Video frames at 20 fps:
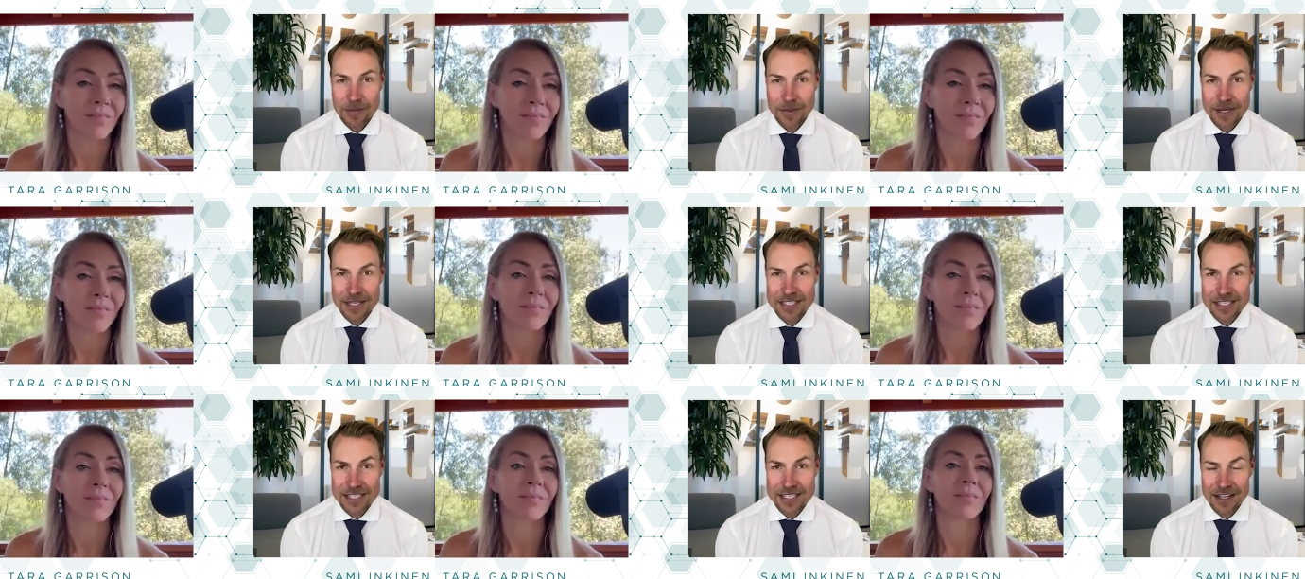
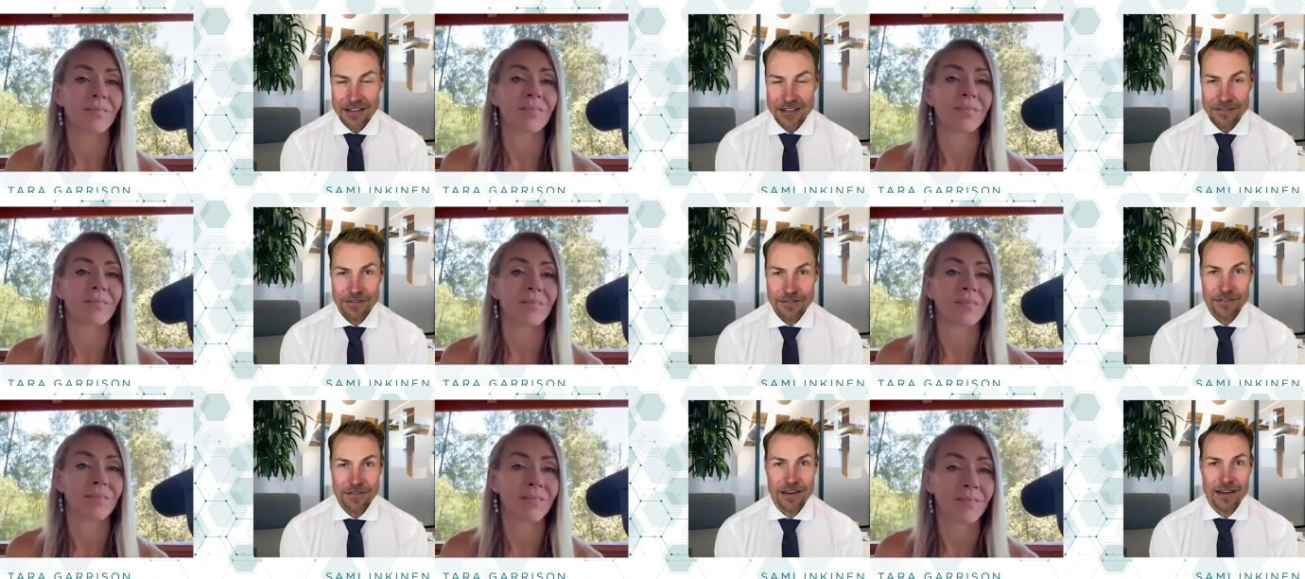
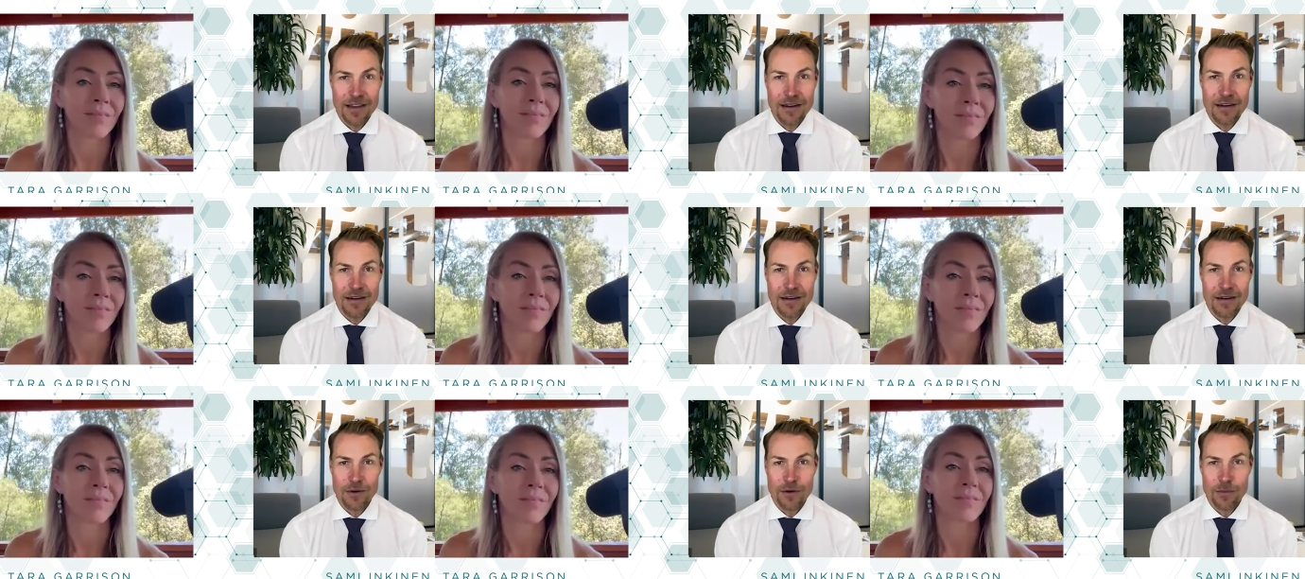Speaker 1: myself and
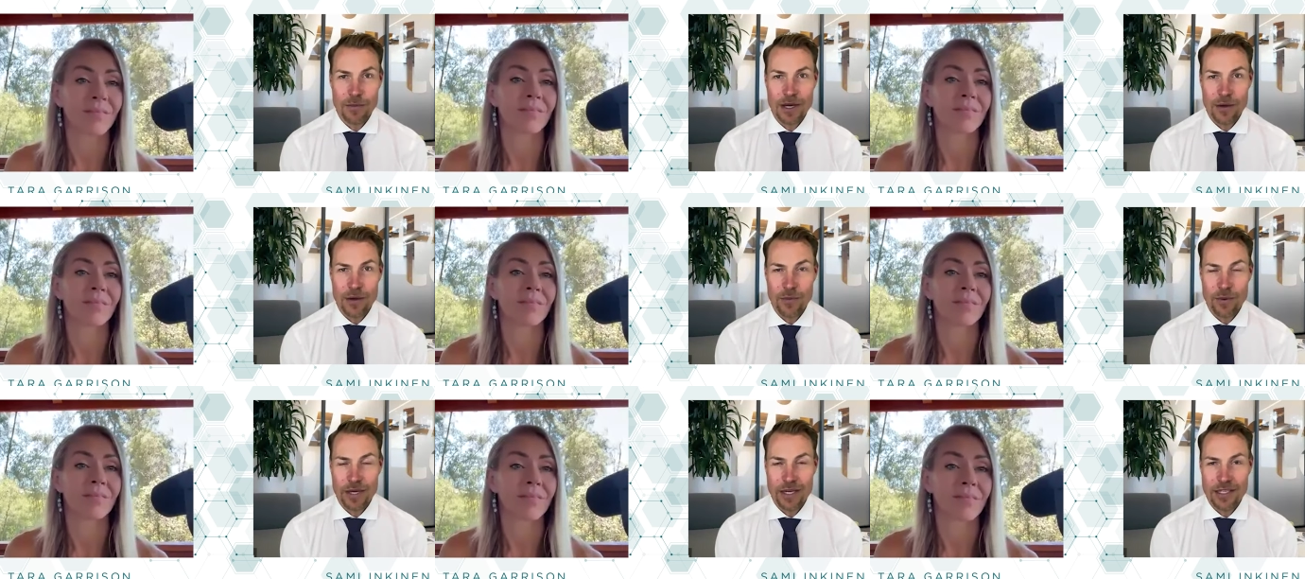on my
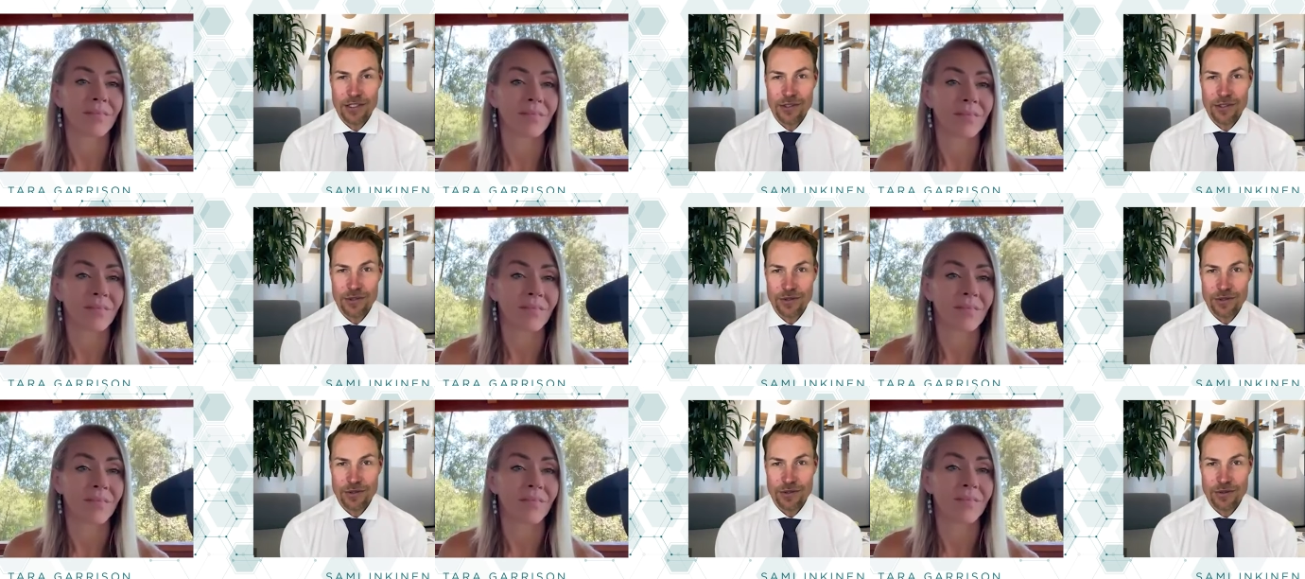way
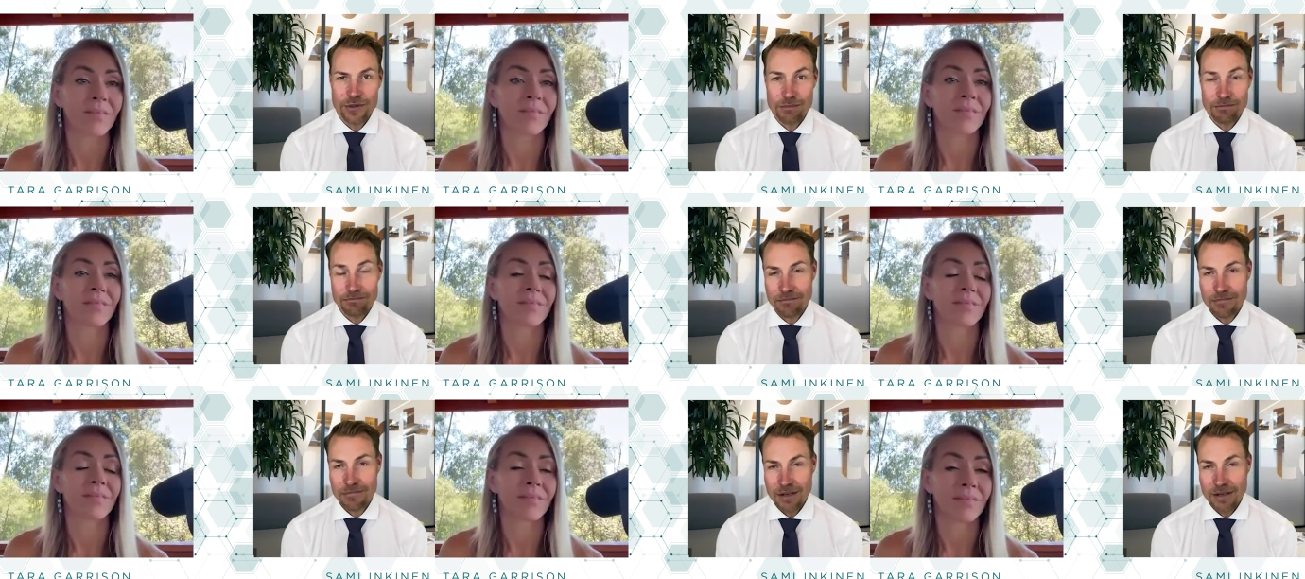to
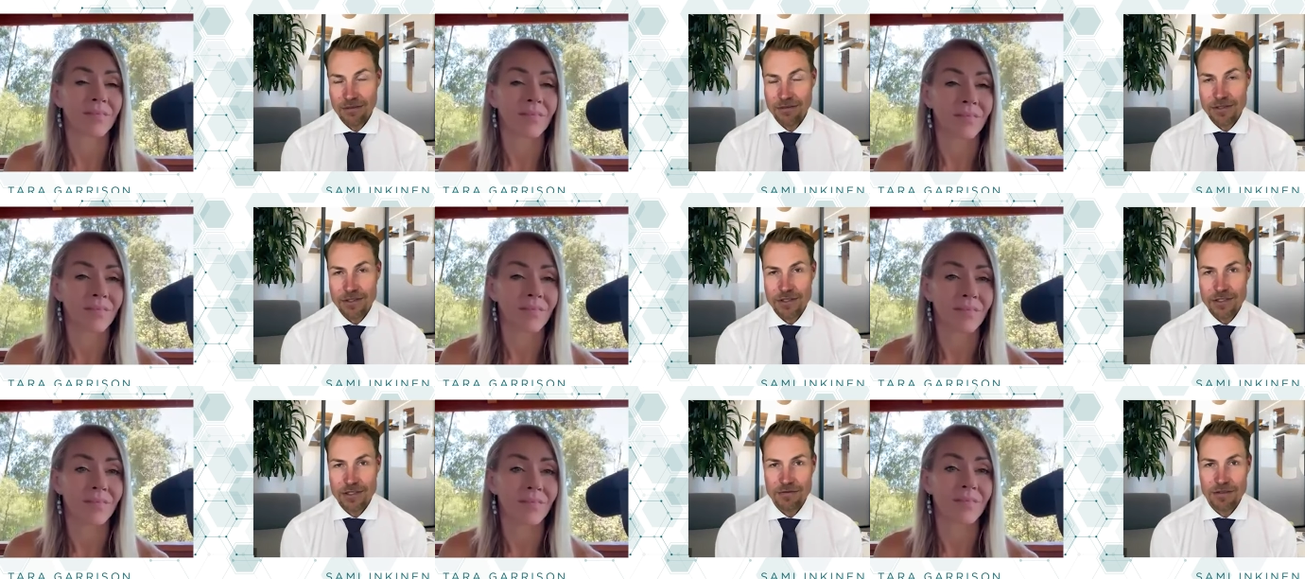obviously
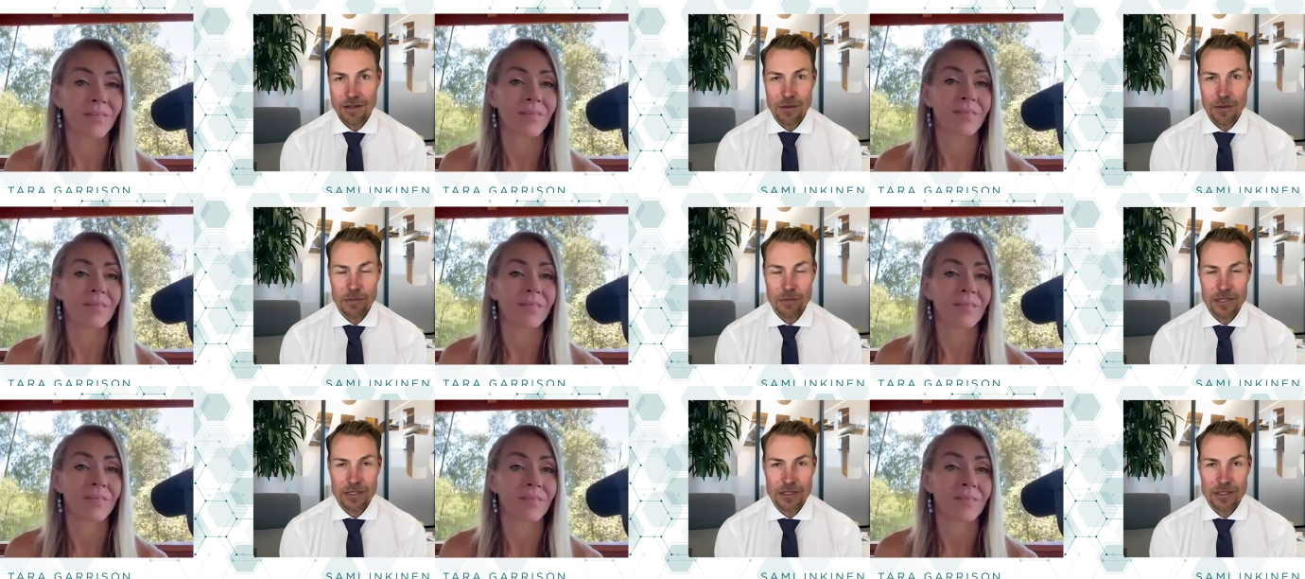
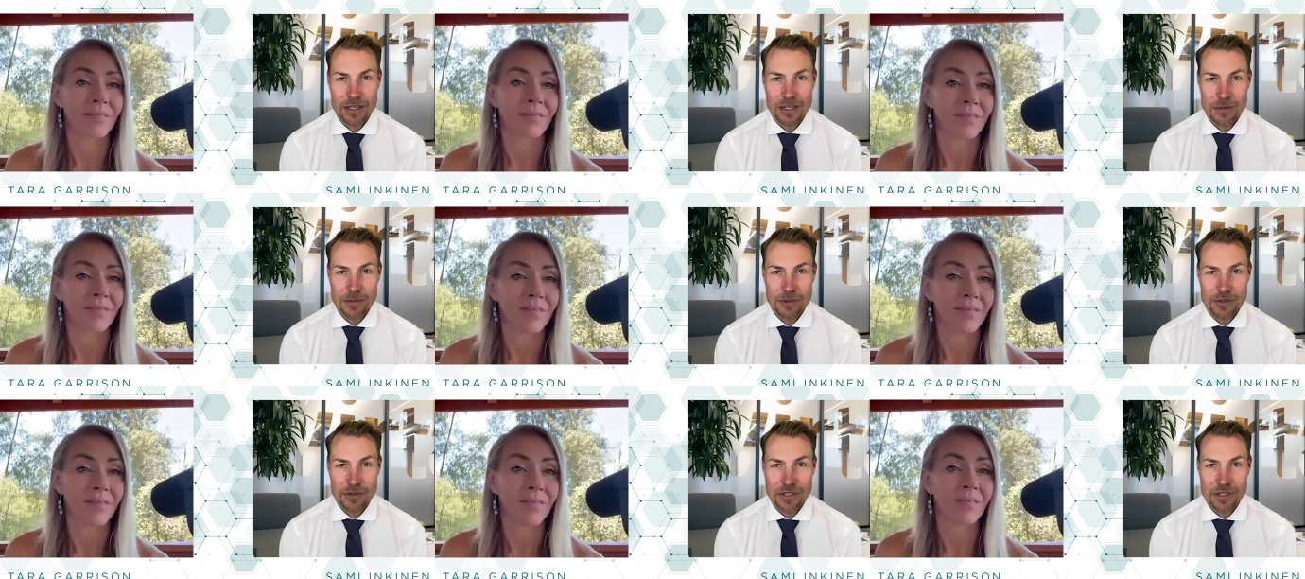developing type
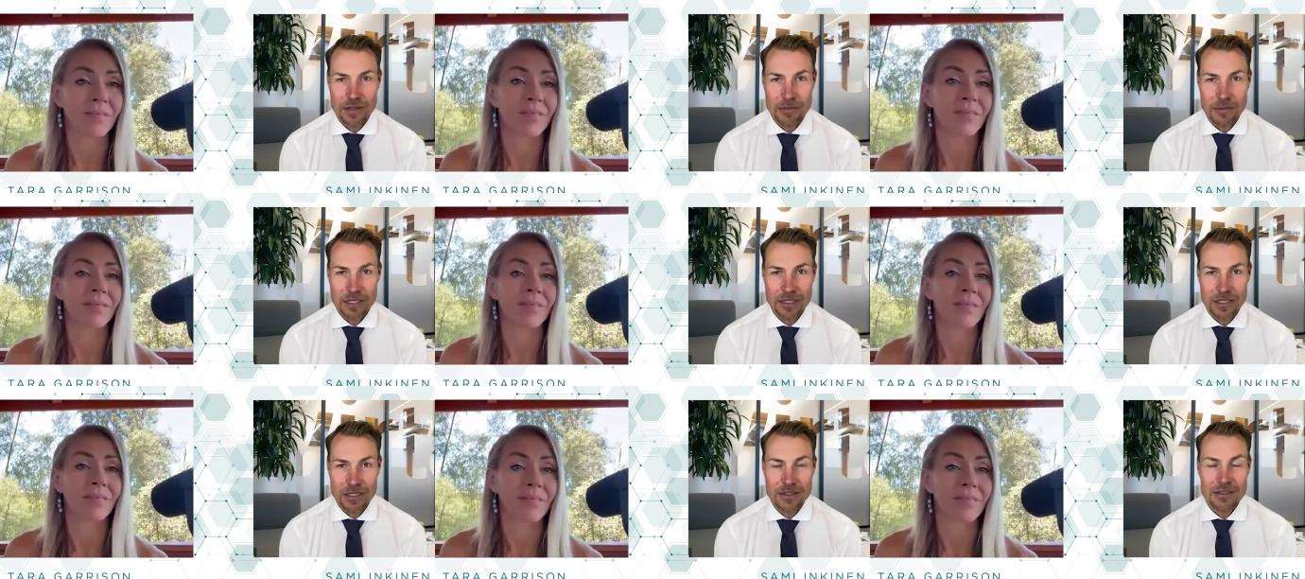two
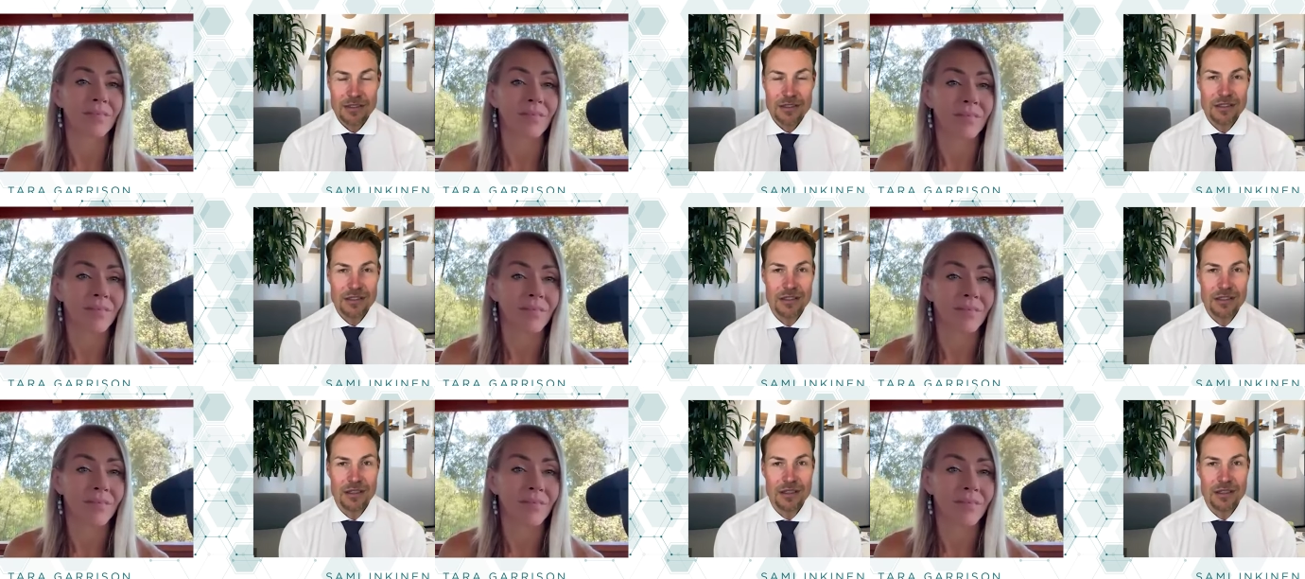diabetes.